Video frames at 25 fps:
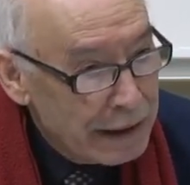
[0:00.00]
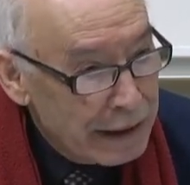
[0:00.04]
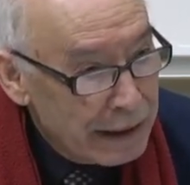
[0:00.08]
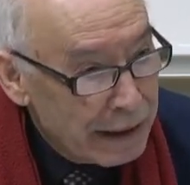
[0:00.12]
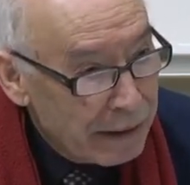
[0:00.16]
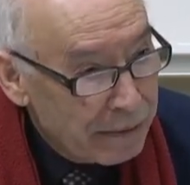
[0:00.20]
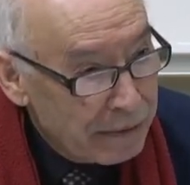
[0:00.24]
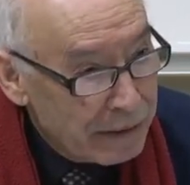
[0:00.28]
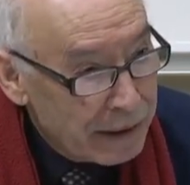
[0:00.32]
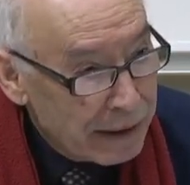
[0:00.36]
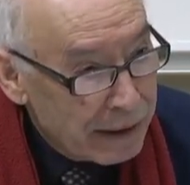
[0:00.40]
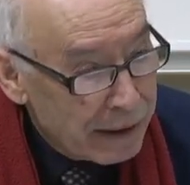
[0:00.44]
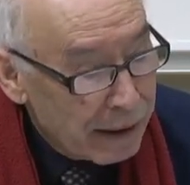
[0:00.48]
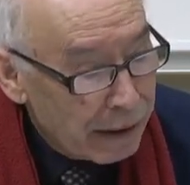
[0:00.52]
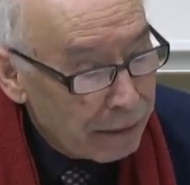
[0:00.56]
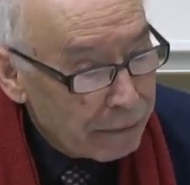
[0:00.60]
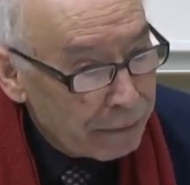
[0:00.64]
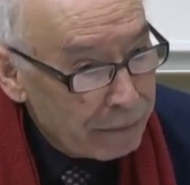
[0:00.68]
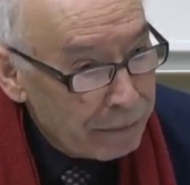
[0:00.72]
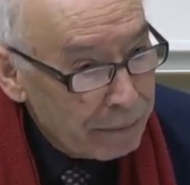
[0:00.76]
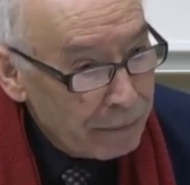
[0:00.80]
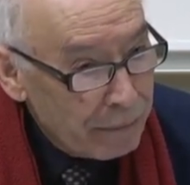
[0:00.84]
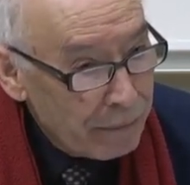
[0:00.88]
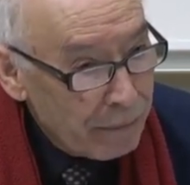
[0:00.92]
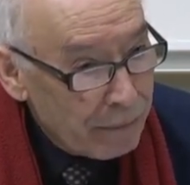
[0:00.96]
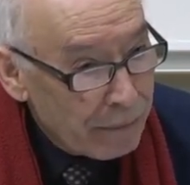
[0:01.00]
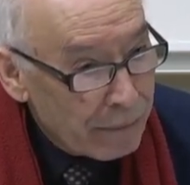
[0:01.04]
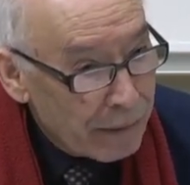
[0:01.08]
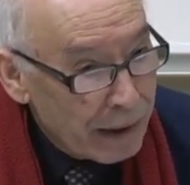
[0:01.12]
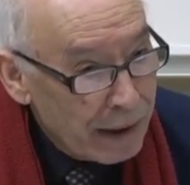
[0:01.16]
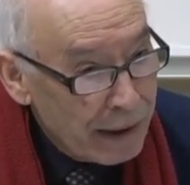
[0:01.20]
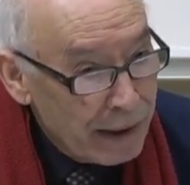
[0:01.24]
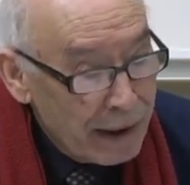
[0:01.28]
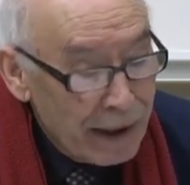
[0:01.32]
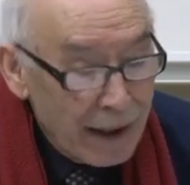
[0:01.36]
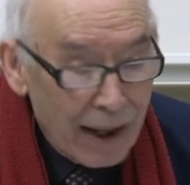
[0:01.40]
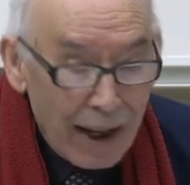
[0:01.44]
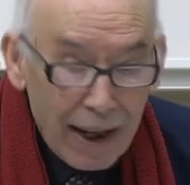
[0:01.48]
in Africa.
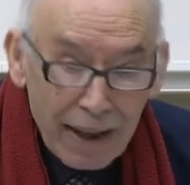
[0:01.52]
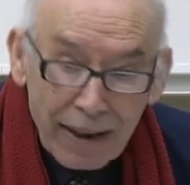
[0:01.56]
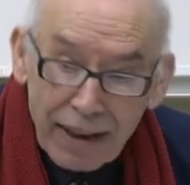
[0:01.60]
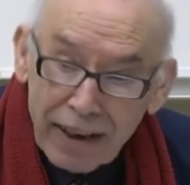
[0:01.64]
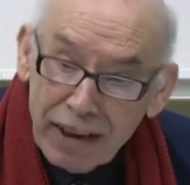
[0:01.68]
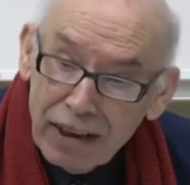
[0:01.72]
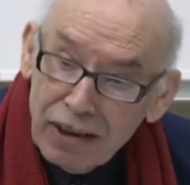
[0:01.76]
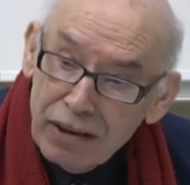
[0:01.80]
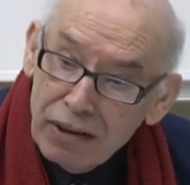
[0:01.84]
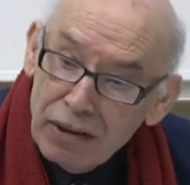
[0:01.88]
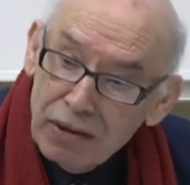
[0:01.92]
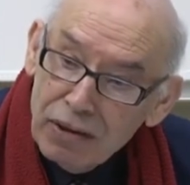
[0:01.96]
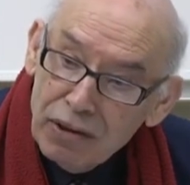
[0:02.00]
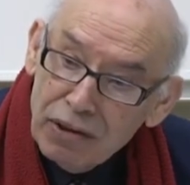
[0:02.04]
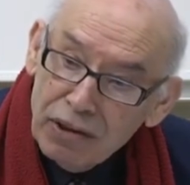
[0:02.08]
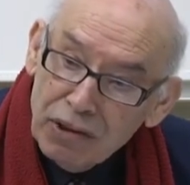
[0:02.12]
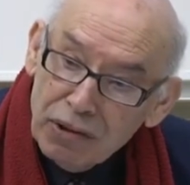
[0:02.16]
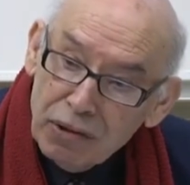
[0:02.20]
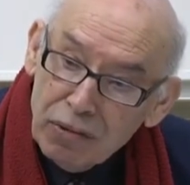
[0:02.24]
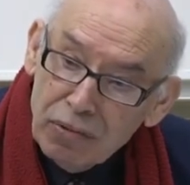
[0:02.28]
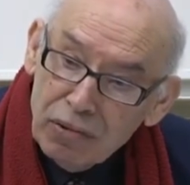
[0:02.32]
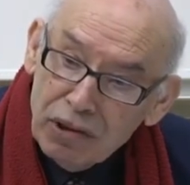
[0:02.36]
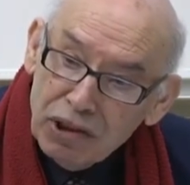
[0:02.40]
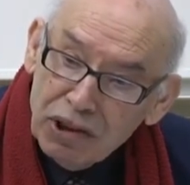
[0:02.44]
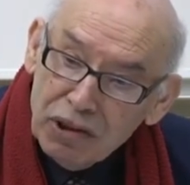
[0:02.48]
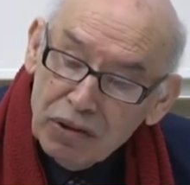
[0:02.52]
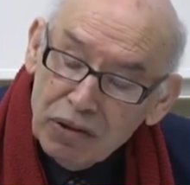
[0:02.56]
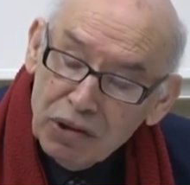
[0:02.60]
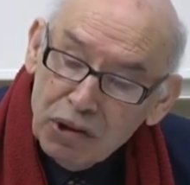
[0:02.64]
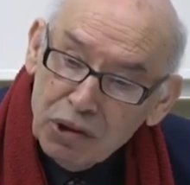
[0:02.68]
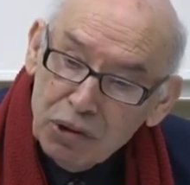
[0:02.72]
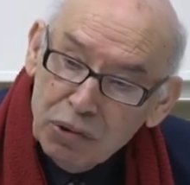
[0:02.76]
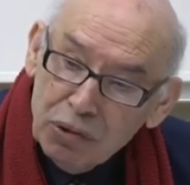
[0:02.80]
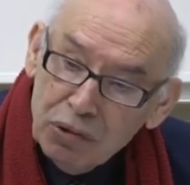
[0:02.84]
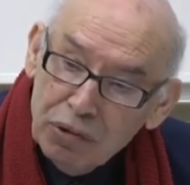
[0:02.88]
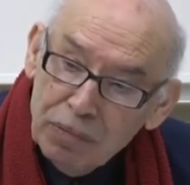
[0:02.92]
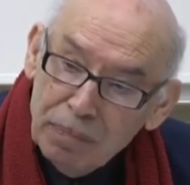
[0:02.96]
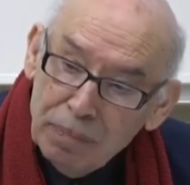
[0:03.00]
I think the solution
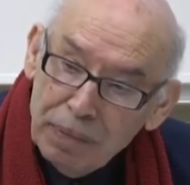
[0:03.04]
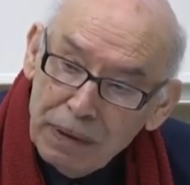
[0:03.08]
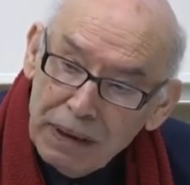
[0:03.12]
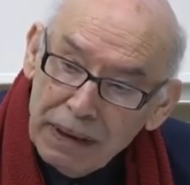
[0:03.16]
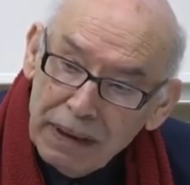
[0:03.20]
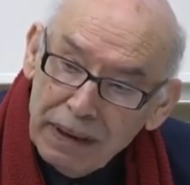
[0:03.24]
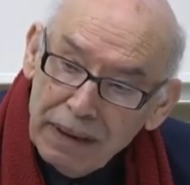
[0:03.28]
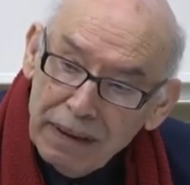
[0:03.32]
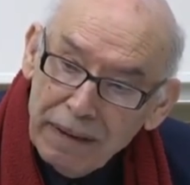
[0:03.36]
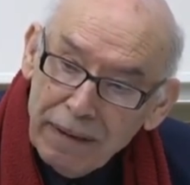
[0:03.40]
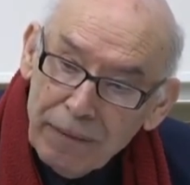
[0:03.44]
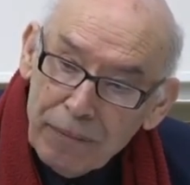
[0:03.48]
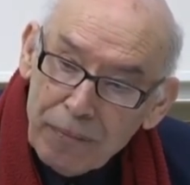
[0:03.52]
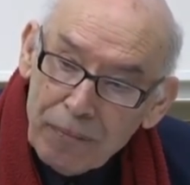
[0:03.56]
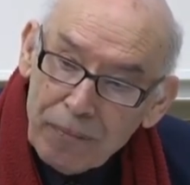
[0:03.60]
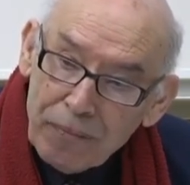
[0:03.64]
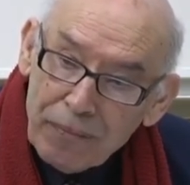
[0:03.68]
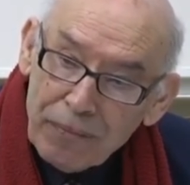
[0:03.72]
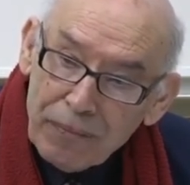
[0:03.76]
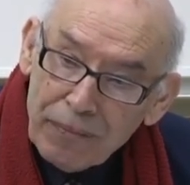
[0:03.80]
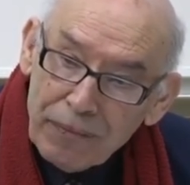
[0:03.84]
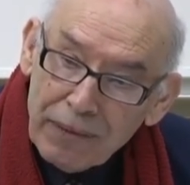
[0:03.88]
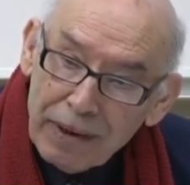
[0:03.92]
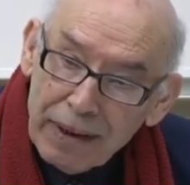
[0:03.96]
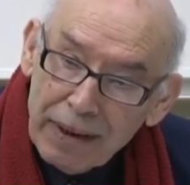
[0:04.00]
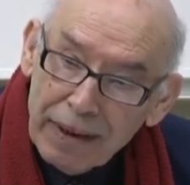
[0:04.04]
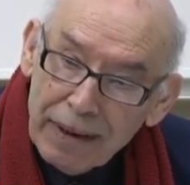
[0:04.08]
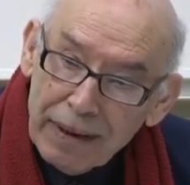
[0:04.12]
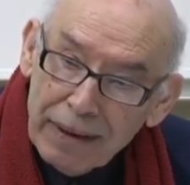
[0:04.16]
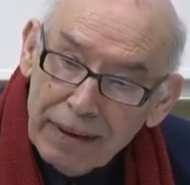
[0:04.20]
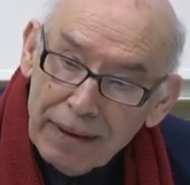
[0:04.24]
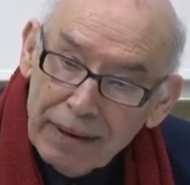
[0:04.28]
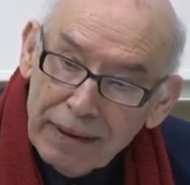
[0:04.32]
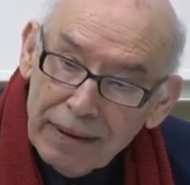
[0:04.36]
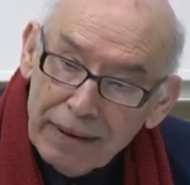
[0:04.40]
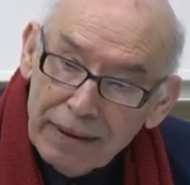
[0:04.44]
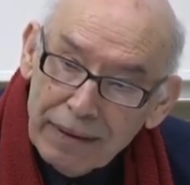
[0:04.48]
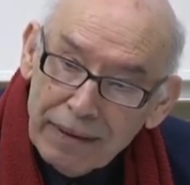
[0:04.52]
should be
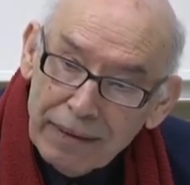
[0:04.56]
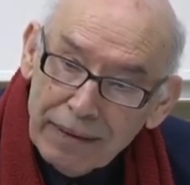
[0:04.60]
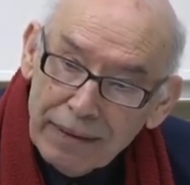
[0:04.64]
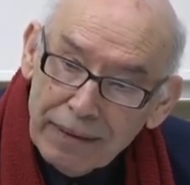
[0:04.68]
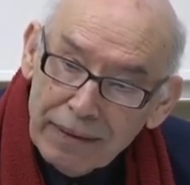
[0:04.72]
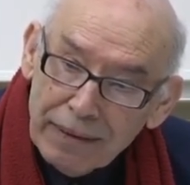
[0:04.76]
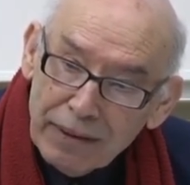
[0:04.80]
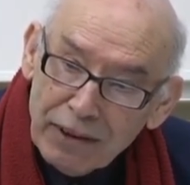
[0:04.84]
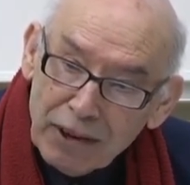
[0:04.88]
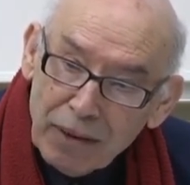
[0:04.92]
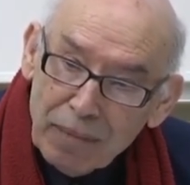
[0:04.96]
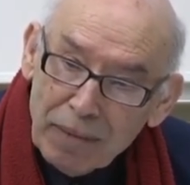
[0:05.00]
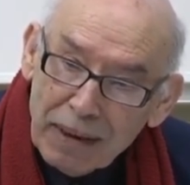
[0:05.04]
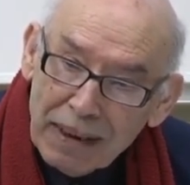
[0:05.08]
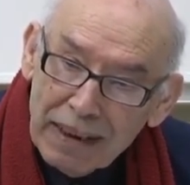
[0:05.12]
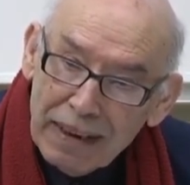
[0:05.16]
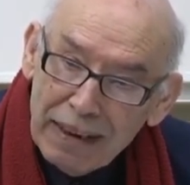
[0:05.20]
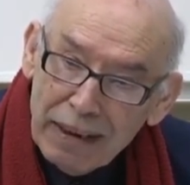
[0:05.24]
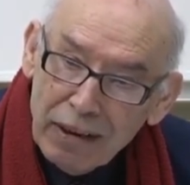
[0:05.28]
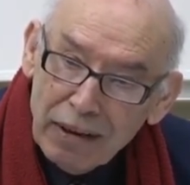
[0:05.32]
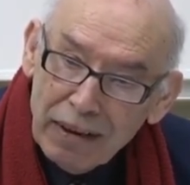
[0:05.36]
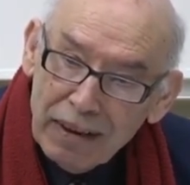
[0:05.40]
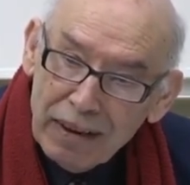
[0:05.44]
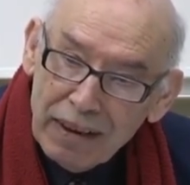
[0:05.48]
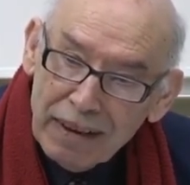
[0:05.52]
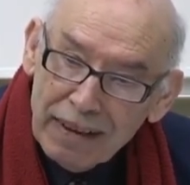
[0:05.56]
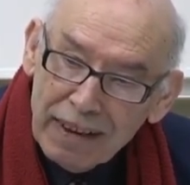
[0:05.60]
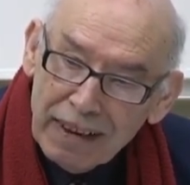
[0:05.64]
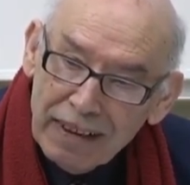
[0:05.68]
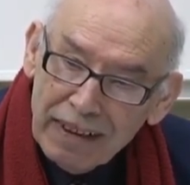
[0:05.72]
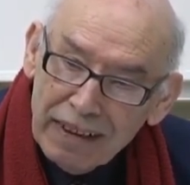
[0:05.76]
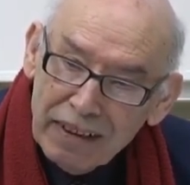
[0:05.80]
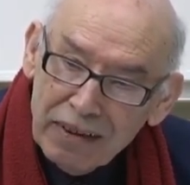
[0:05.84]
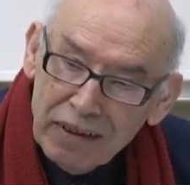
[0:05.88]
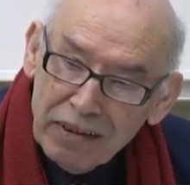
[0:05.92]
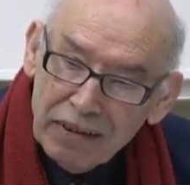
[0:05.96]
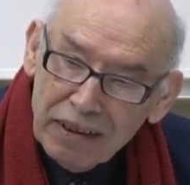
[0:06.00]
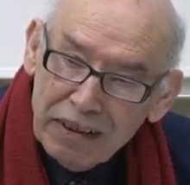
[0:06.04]
something
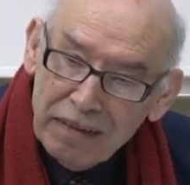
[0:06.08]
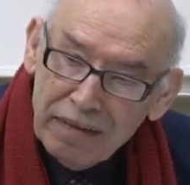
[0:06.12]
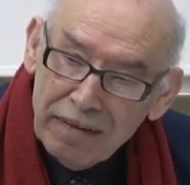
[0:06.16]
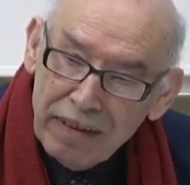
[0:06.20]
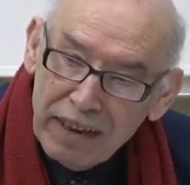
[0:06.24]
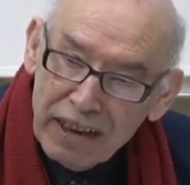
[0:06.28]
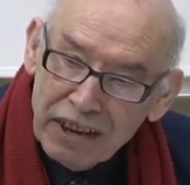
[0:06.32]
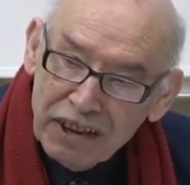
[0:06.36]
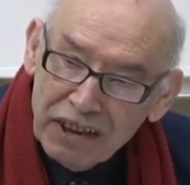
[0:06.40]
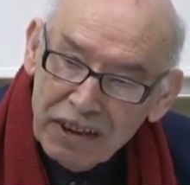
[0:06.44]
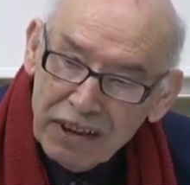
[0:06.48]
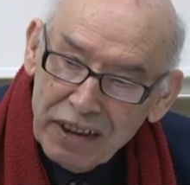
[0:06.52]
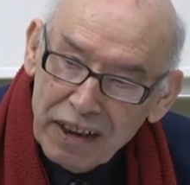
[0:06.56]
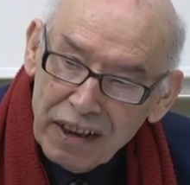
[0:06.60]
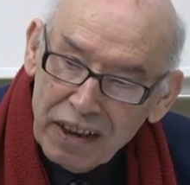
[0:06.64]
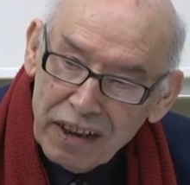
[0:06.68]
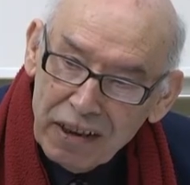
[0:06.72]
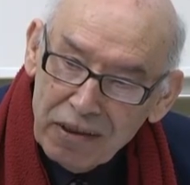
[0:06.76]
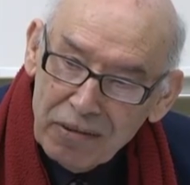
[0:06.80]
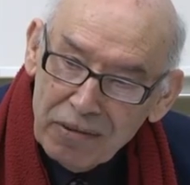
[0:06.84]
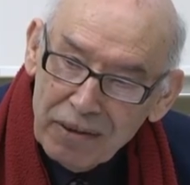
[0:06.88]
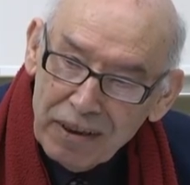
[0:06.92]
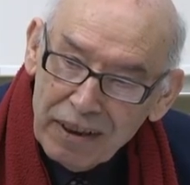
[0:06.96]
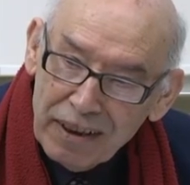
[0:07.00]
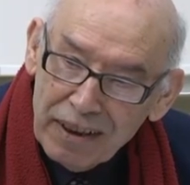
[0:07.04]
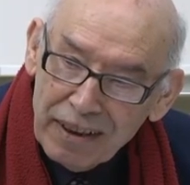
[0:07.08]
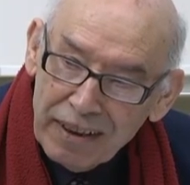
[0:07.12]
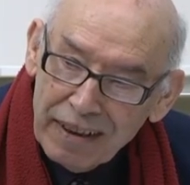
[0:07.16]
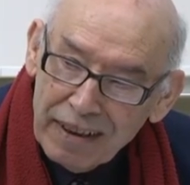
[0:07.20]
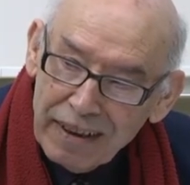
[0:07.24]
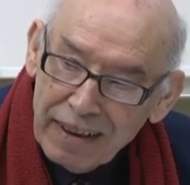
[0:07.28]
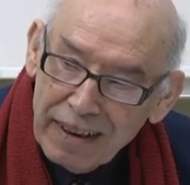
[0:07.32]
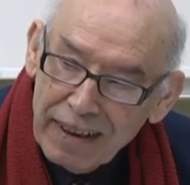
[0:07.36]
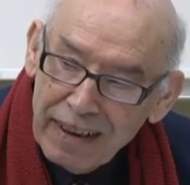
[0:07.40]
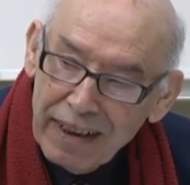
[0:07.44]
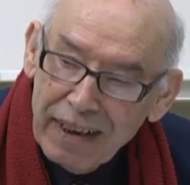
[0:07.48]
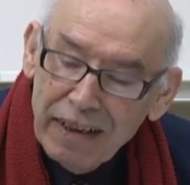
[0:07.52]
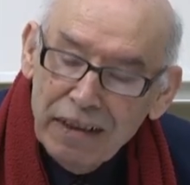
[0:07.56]
that is not in fashion now,
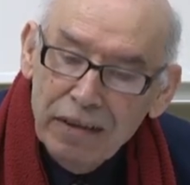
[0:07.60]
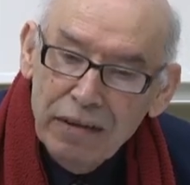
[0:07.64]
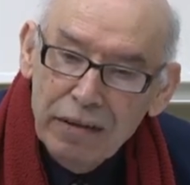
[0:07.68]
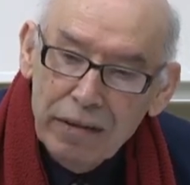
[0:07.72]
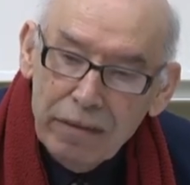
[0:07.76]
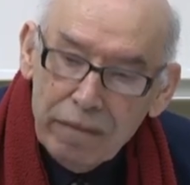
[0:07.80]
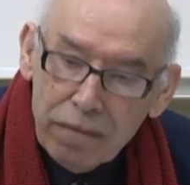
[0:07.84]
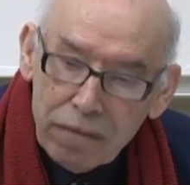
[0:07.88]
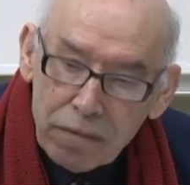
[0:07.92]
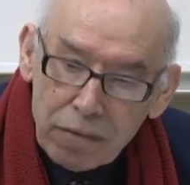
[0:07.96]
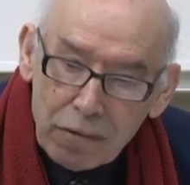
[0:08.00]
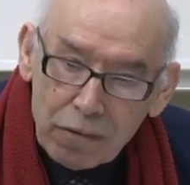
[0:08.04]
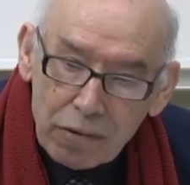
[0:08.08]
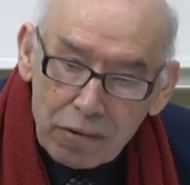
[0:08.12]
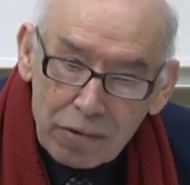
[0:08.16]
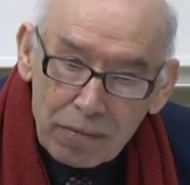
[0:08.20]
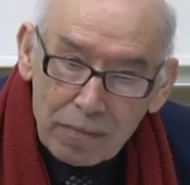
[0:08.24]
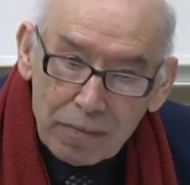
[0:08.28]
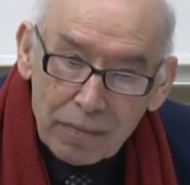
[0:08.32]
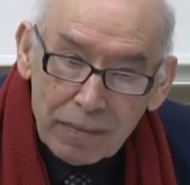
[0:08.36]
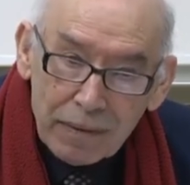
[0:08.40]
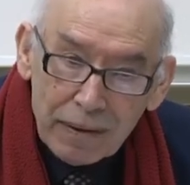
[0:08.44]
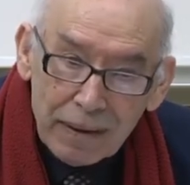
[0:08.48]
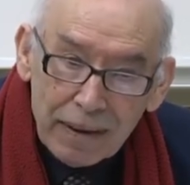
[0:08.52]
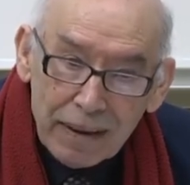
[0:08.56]
land reform.